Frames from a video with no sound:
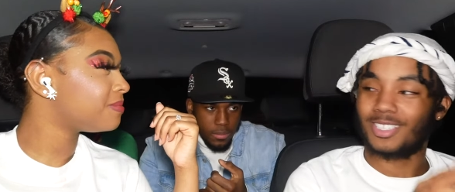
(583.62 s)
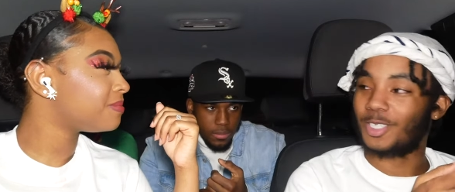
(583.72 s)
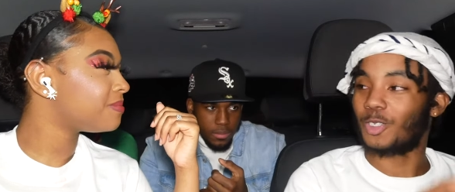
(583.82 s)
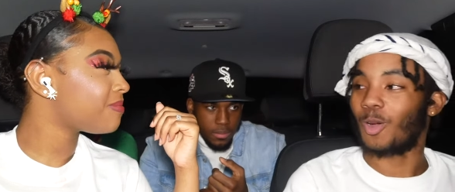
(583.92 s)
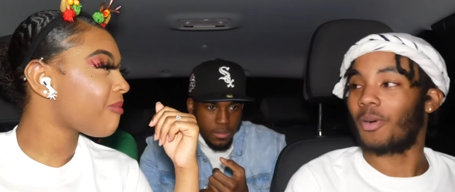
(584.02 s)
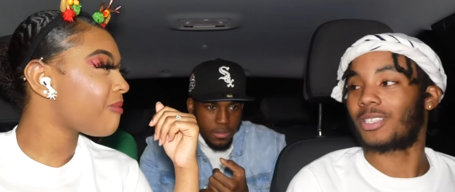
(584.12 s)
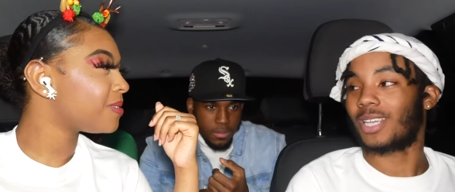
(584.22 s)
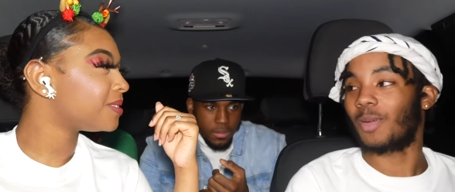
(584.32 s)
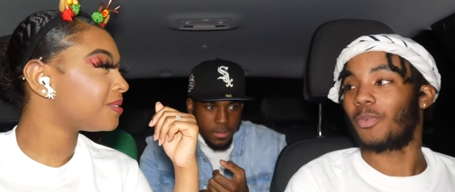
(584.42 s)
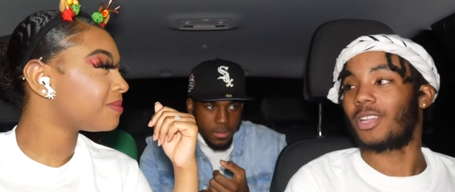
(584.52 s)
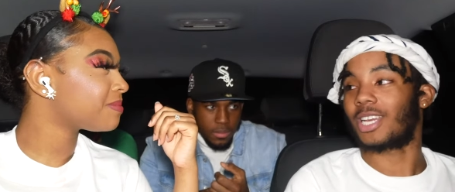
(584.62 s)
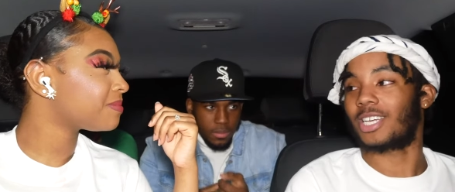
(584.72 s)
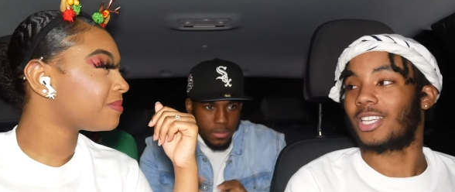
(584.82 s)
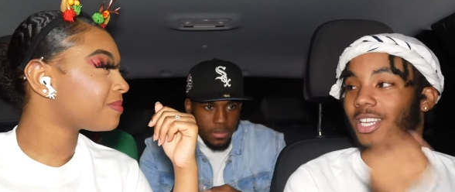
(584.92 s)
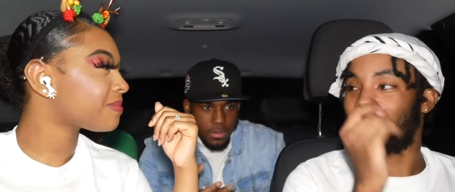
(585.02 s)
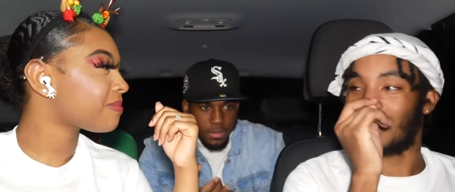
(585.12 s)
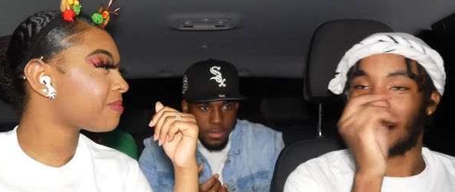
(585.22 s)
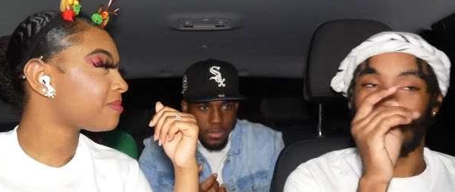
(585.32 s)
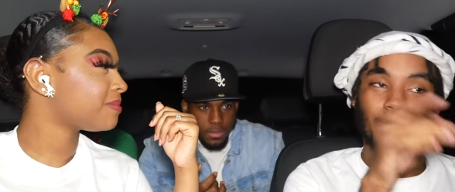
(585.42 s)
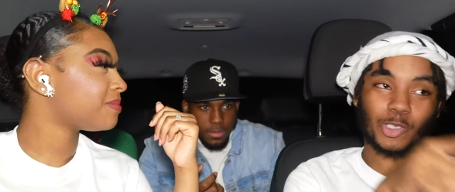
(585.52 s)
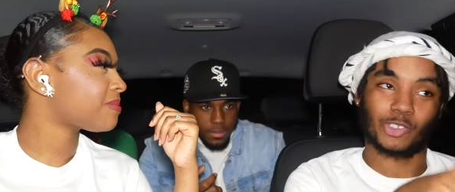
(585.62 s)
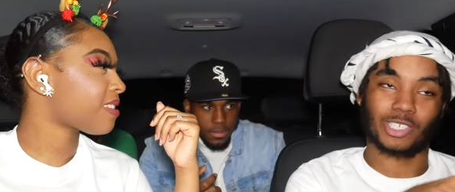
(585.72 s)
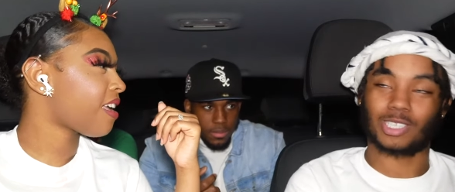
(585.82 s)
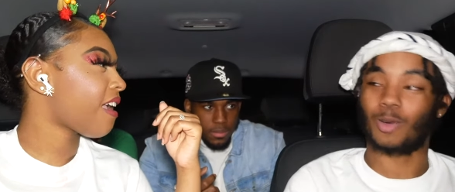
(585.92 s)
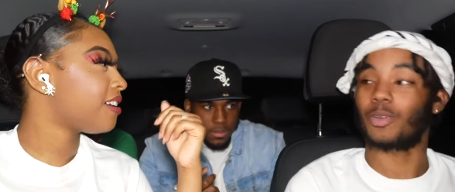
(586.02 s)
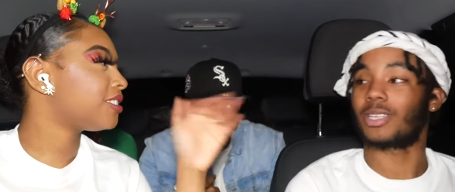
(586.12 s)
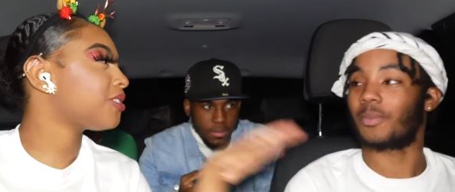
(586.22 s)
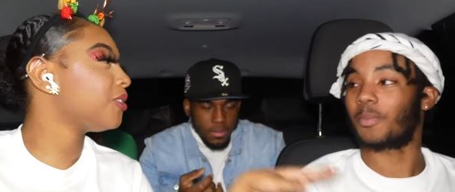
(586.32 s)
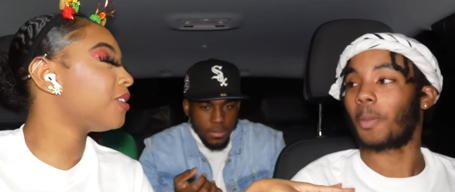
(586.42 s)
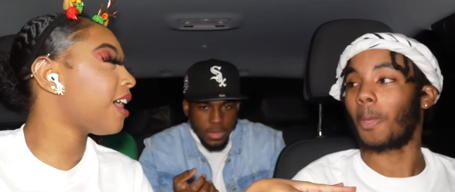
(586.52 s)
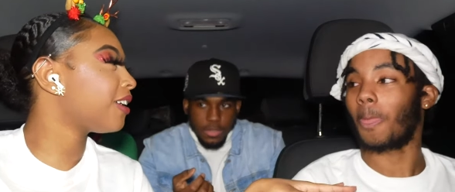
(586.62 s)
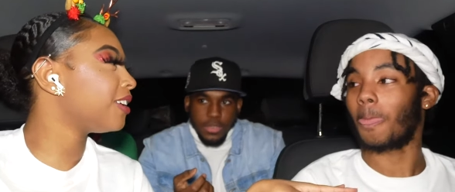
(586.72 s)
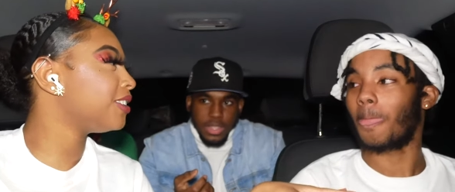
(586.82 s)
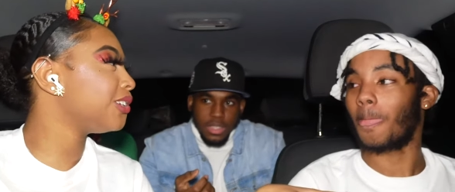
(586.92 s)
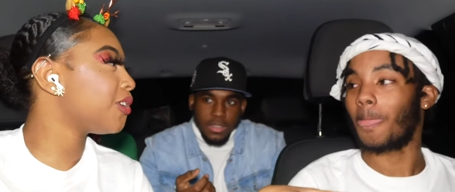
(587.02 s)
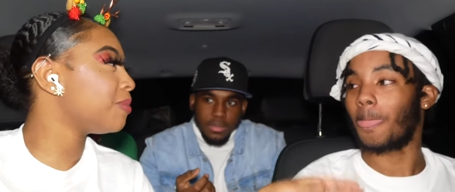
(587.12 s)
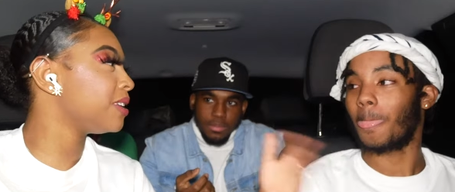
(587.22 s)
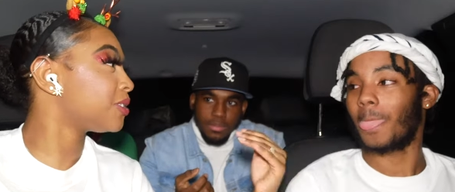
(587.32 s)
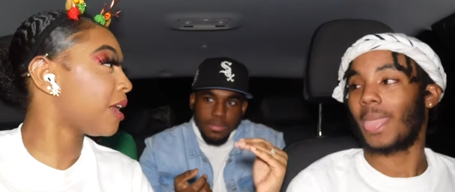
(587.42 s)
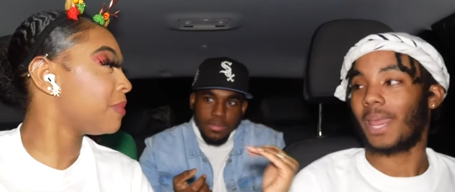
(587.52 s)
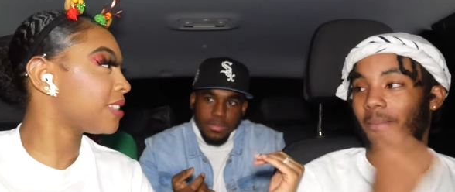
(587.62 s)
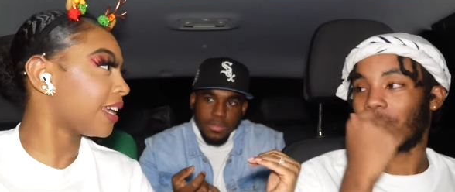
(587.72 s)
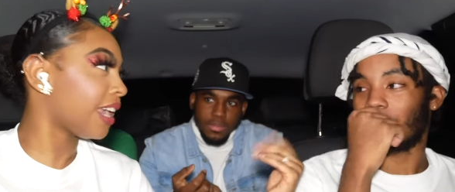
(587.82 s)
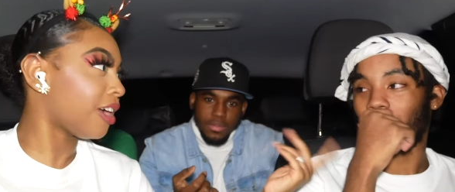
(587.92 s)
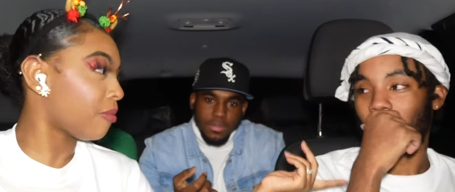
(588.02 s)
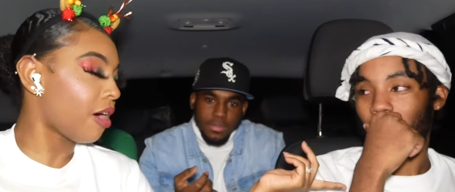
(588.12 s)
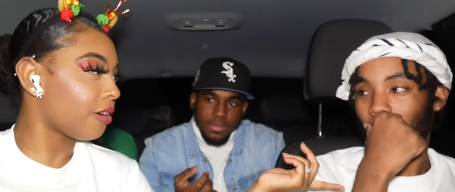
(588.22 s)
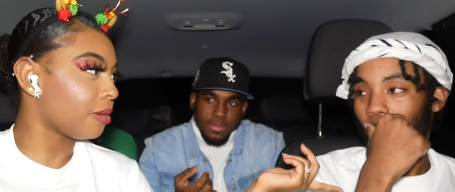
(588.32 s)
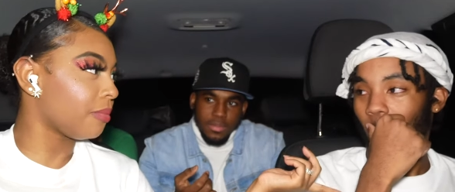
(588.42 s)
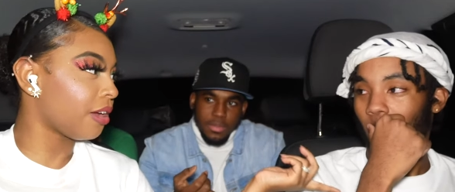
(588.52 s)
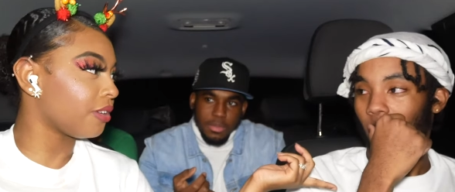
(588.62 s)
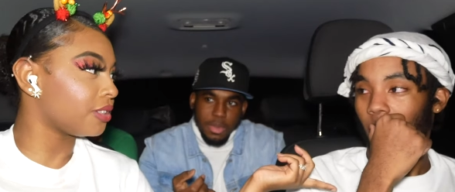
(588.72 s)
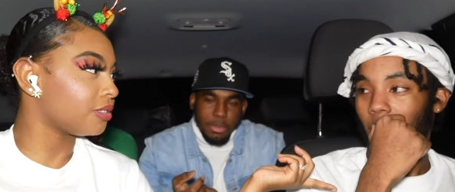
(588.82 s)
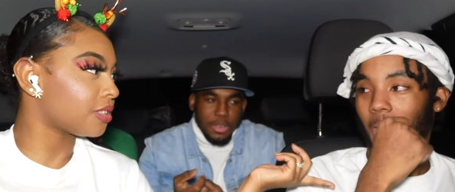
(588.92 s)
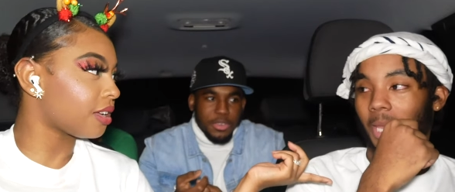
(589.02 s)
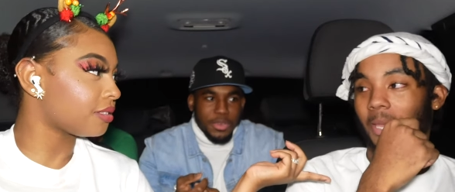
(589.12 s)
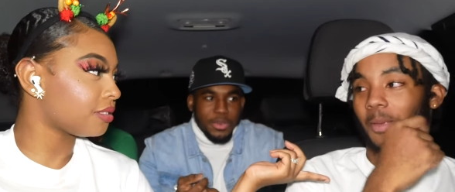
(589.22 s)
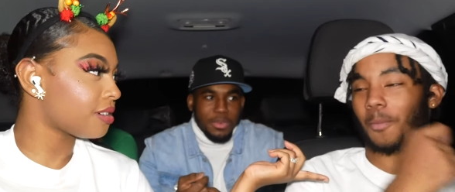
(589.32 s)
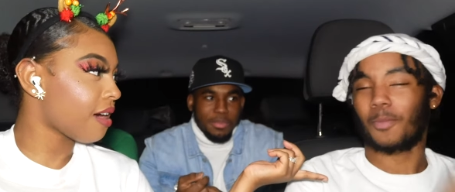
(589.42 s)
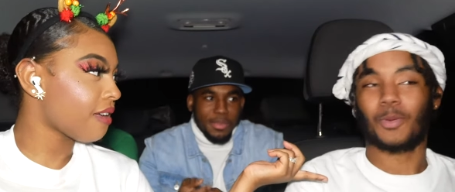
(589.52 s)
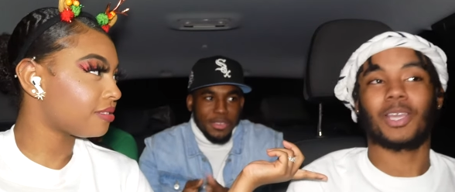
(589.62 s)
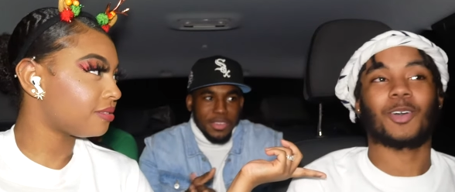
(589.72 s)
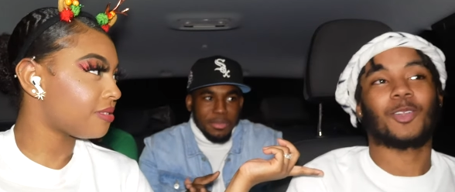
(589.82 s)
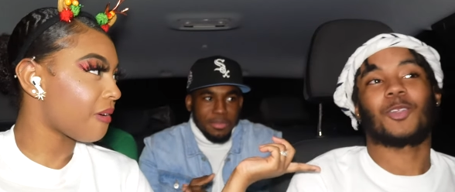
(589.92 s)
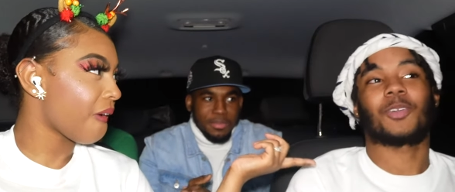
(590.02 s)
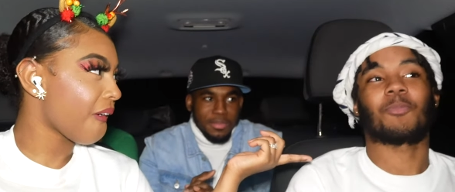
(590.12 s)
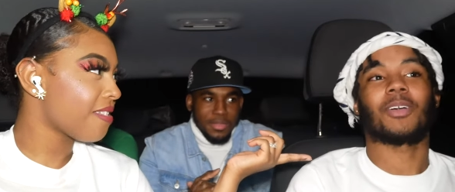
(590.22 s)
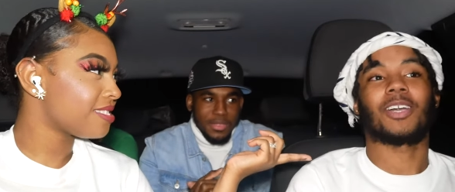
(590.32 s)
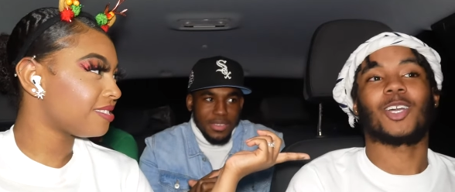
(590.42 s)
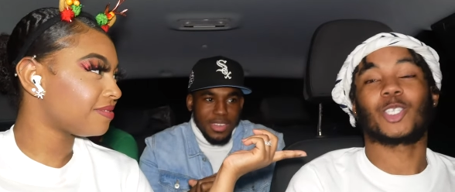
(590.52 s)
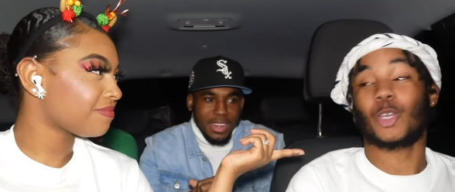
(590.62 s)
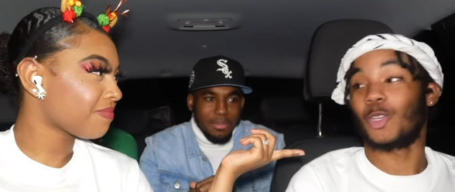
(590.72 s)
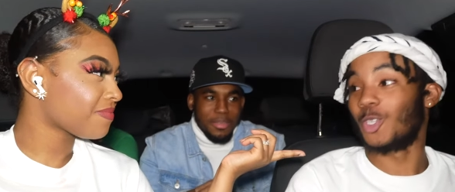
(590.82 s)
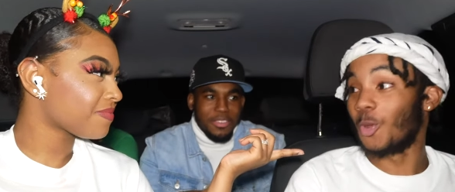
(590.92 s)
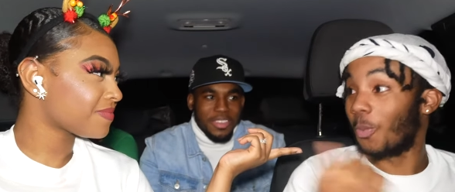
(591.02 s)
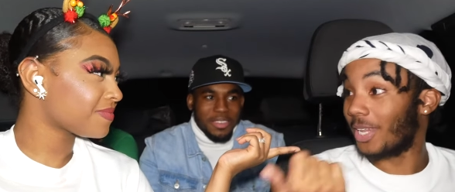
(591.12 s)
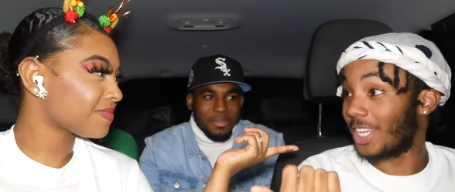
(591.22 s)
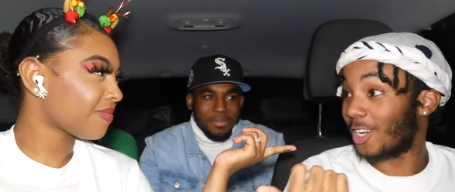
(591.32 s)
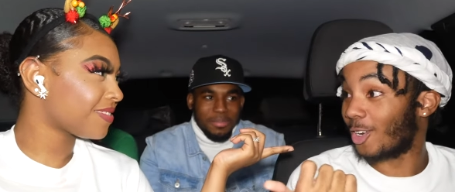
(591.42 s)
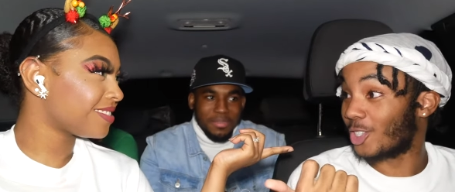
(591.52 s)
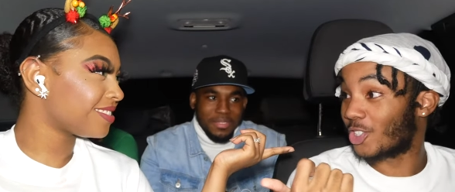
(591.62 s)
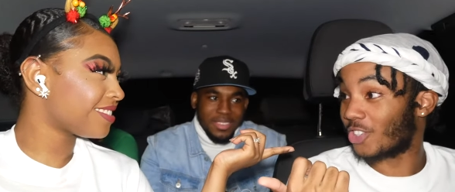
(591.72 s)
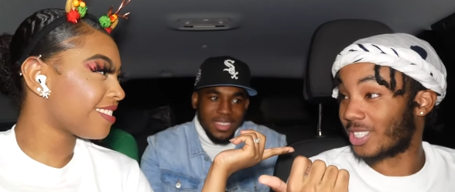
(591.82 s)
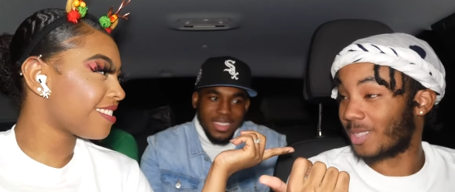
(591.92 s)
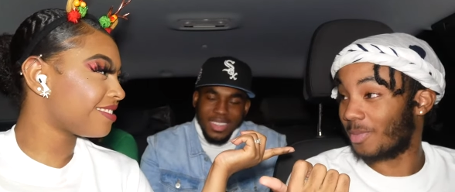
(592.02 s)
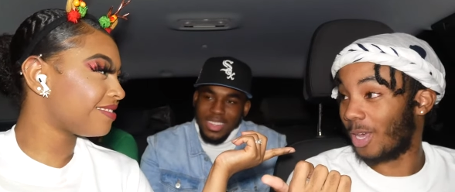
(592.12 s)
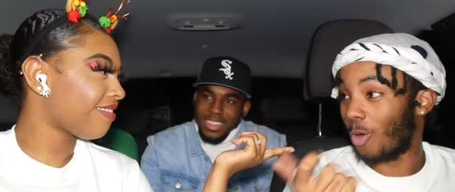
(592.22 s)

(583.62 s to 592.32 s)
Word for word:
Speaker 1: enjoy my time with, like, and, not be stressed out with. So them.
Speaker 2: you're not gonna Dior me, so that means I can't mar- uh, marry you marry then. You.
Speaker 1: Wait, hold on, but so you, you planning on stressing me